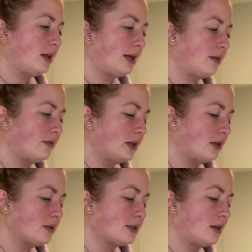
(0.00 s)
Like, I feel like
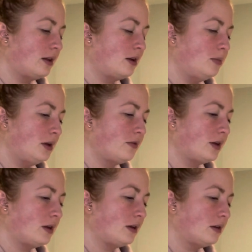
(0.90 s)
there's a little bit of
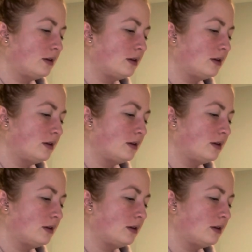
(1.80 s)
a